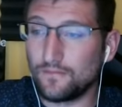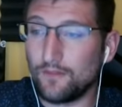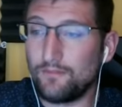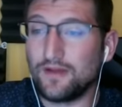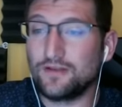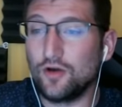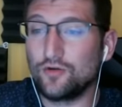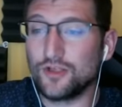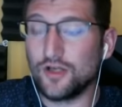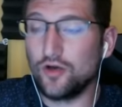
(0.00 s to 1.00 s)

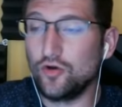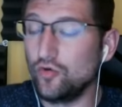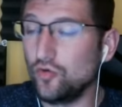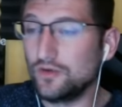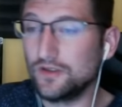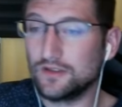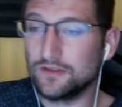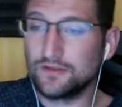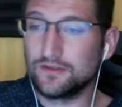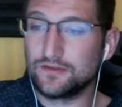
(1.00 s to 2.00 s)
Pantoja, who
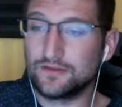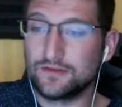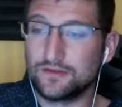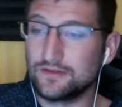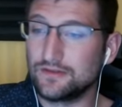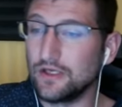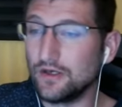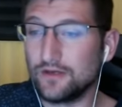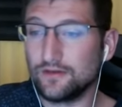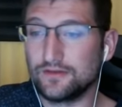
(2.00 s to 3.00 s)

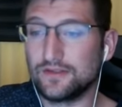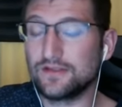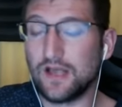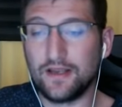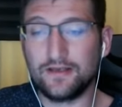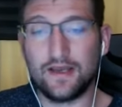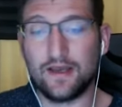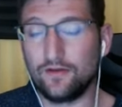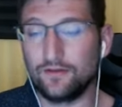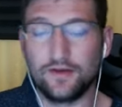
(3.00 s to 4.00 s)
took Sasaki
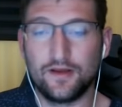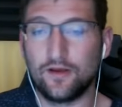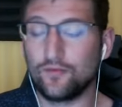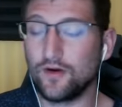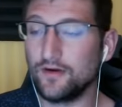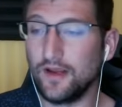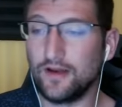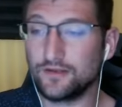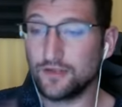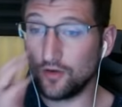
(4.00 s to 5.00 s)
down, rear
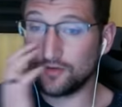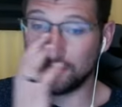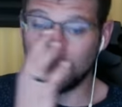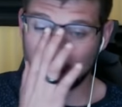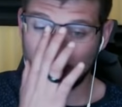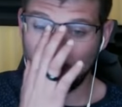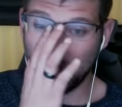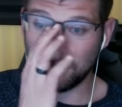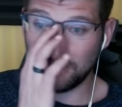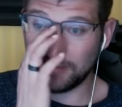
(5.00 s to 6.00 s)
naked choked him at
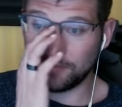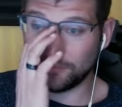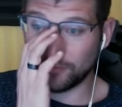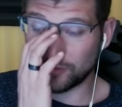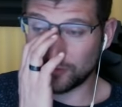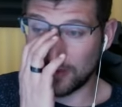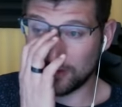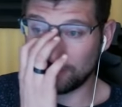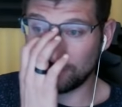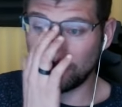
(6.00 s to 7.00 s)
218 of the first
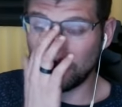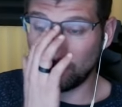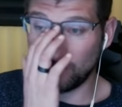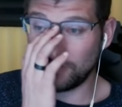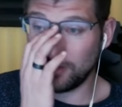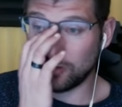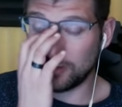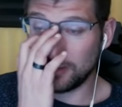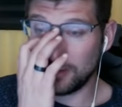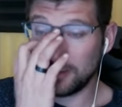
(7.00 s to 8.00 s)
round, well, no,
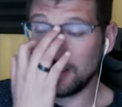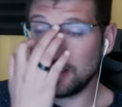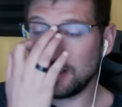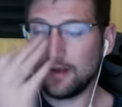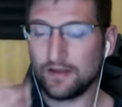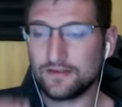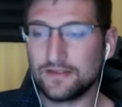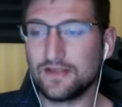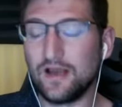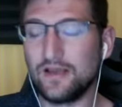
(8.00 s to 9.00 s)
uh,
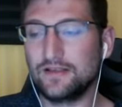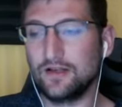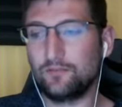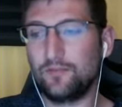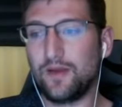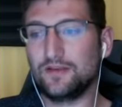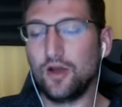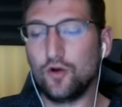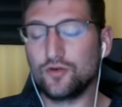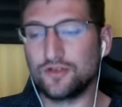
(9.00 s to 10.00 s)
Sasaki took
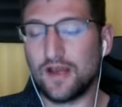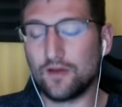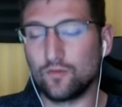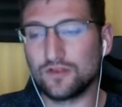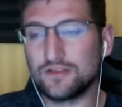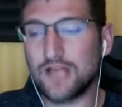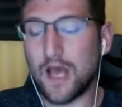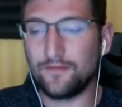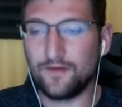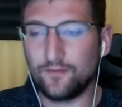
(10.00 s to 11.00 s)
Pantoja down, was on
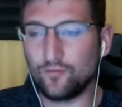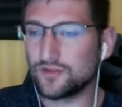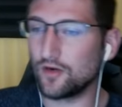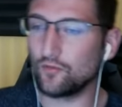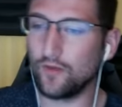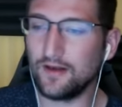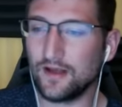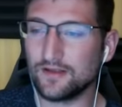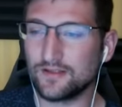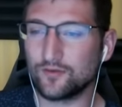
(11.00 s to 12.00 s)
top of him, was going to rain
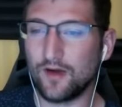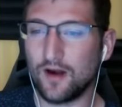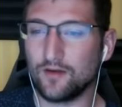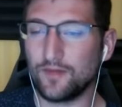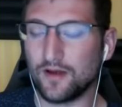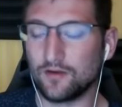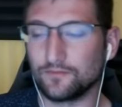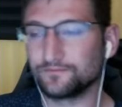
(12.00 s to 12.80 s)
down some ground and pound.